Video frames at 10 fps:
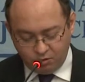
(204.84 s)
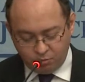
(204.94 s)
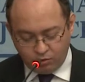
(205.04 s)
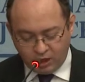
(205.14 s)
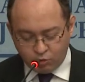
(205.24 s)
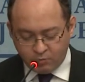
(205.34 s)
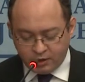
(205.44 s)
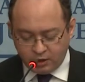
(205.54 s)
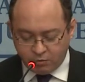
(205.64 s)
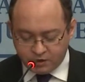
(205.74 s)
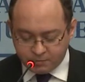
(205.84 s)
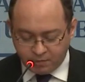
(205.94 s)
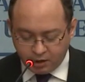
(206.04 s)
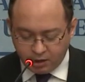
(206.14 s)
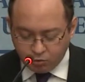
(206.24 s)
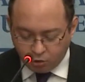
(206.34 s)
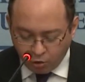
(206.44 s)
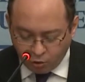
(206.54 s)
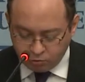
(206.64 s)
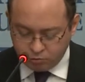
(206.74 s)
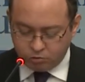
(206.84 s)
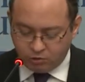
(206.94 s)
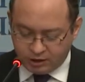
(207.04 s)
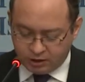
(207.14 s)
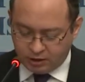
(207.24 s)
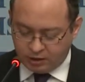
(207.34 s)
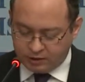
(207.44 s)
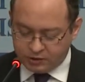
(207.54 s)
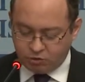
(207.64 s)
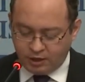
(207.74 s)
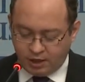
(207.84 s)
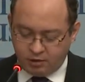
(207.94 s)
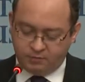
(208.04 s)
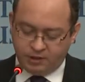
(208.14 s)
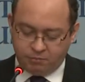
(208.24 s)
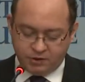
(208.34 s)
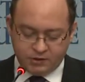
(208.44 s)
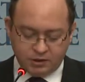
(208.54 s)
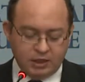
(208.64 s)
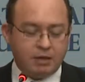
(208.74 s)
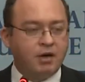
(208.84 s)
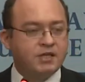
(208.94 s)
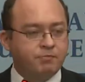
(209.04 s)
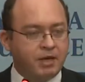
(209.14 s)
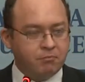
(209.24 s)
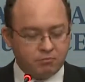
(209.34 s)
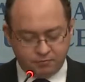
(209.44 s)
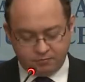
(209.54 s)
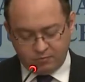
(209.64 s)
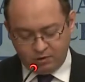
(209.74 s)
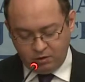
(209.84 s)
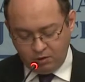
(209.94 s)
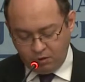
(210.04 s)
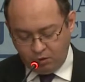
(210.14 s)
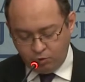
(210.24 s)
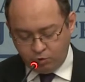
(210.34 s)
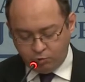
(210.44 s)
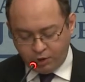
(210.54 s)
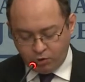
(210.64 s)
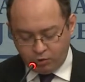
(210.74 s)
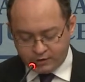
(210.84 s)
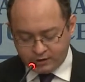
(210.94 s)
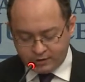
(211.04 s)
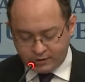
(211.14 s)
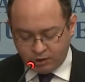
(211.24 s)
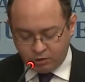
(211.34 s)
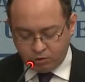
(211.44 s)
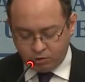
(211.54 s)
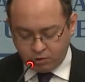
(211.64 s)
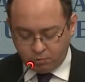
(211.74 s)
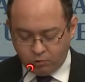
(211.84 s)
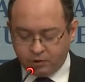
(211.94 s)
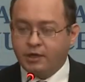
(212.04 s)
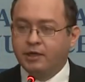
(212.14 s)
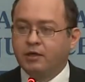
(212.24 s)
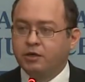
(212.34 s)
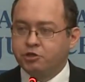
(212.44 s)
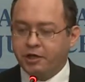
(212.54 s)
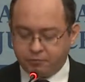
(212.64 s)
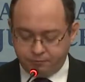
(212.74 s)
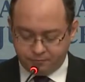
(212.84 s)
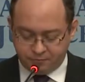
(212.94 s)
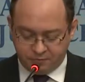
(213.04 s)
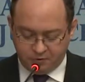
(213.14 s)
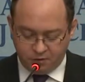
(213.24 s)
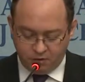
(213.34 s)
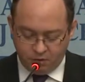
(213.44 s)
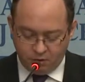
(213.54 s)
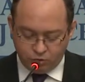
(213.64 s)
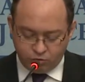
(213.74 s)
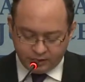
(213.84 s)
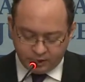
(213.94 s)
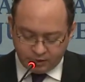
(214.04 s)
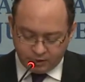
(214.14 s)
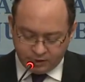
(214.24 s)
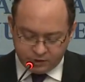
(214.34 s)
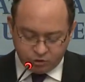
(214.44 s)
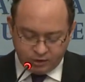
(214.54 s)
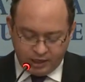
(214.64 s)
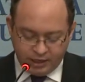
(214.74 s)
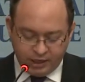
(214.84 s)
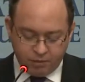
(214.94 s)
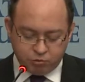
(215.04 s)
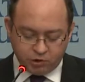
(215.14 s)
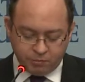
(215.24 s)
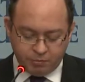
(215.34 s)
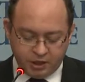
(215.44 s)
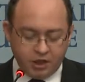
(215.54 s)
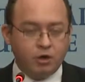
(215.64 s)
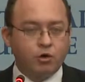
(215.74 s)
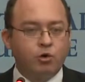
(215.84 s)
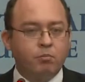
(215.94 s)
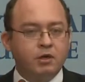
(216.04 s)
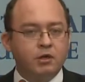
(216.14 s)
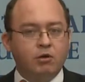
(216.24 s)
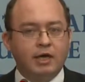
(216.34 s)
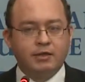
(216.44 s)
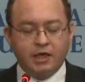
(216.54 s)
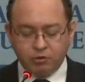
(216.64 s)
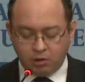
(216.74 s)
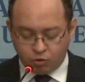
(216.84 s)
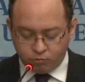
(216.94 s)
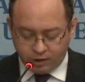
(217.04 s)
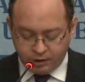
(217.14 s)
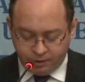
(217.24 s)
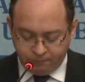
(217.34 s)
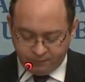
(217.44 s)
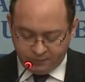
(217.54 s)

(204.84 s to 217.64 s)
Pour la Roumanie, le respect rigoureux du droit international représente la base même, le noyau essentiel de notre politique étrangère. Le droit international est, pour un pays européen de la taille de la Roumanie,